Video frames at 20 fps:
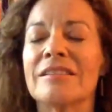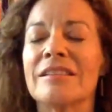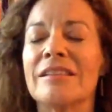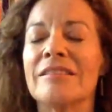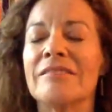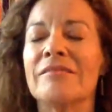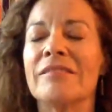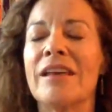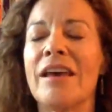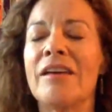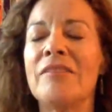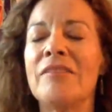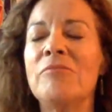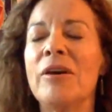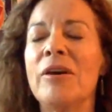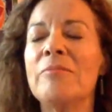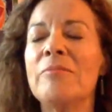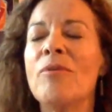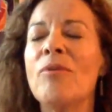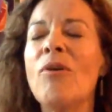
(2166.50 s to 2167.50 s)
And what
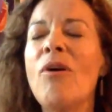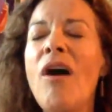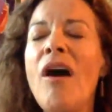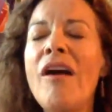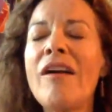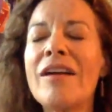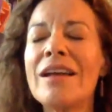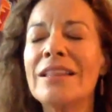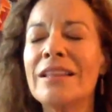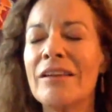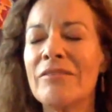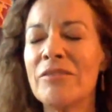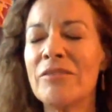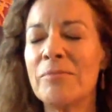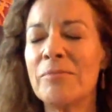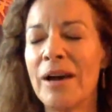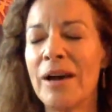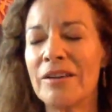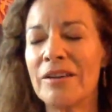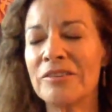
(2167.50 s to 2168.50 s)
more I love
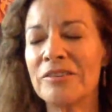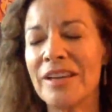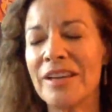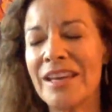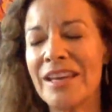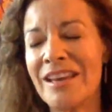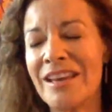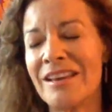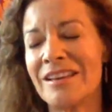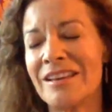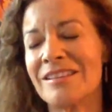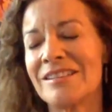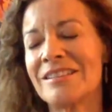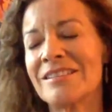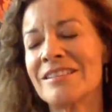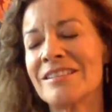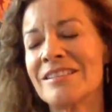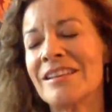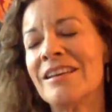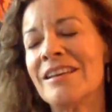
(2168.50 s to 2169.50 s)
about you is.
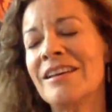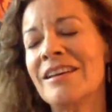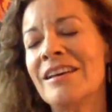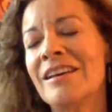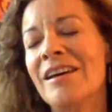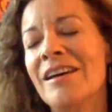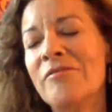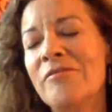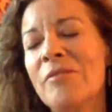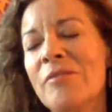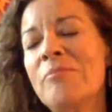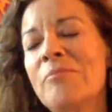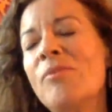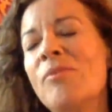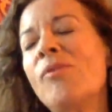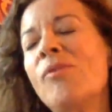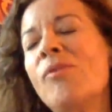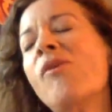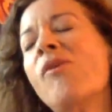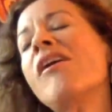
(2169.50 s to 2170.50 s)

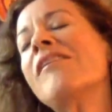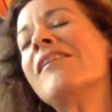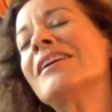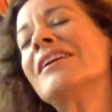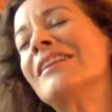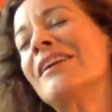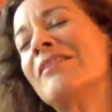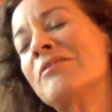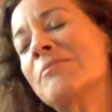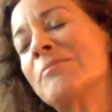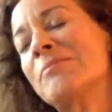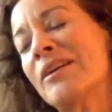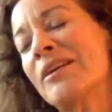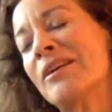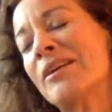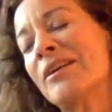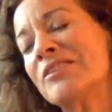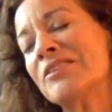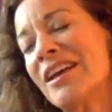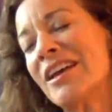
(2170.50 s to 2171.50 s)
Love about
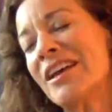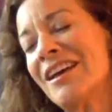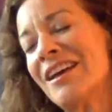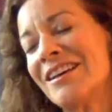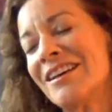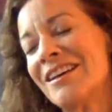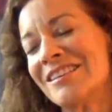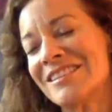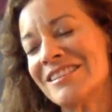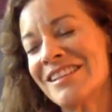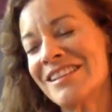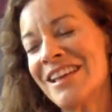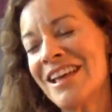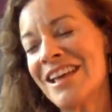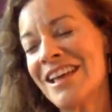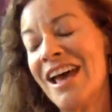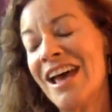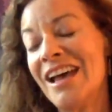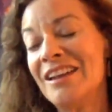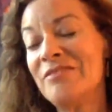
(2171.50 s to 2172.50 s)
you is.
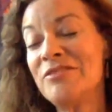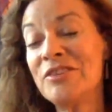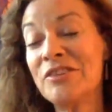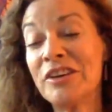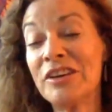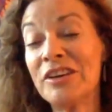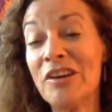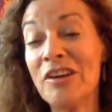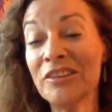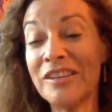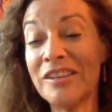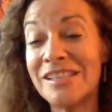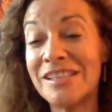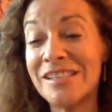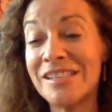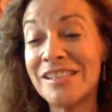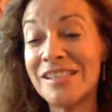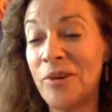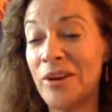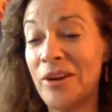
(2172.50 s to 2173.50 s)
And if you can only
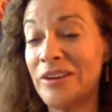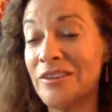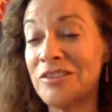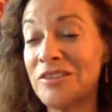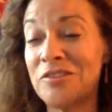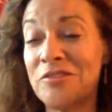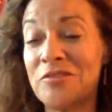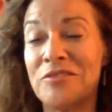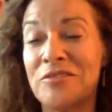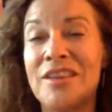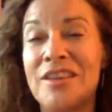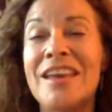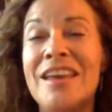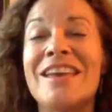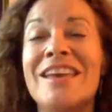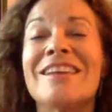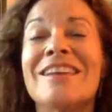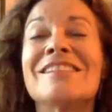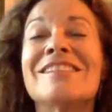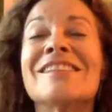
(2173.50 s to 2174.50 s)
say one or two
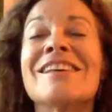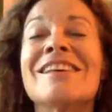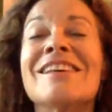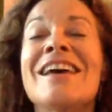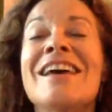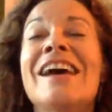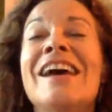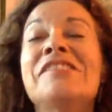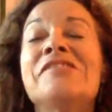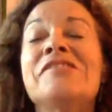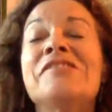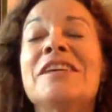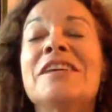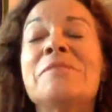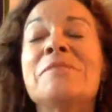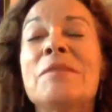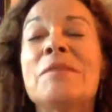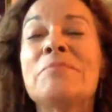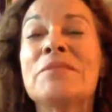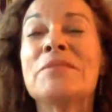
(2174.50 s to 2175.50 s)
things,
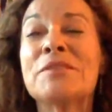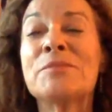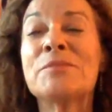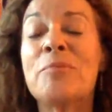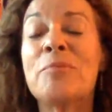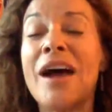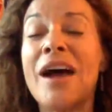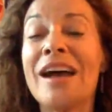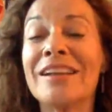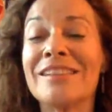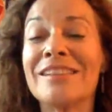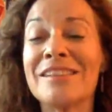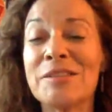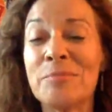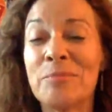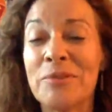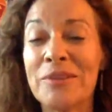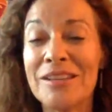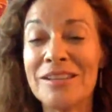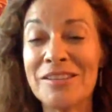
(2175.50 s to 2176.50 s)
and you keep up this
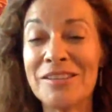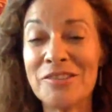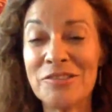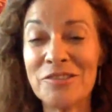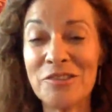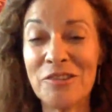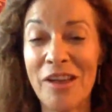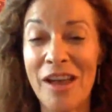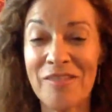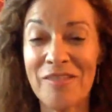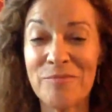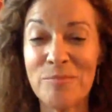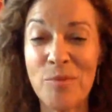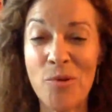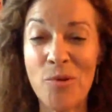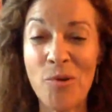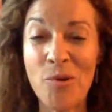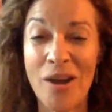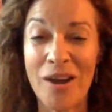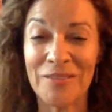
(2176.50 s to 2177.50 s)
practice, pretty soon you'll
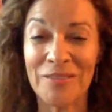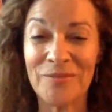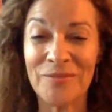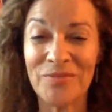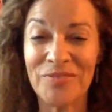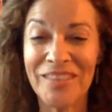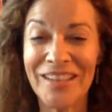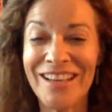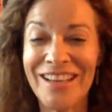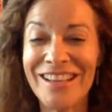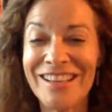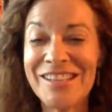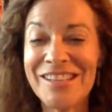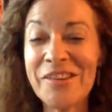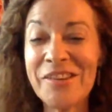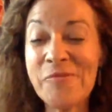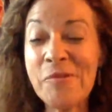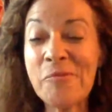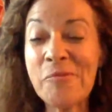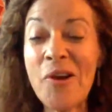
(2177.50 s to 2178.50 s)
have more.
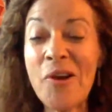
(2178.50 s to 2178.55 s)
So we're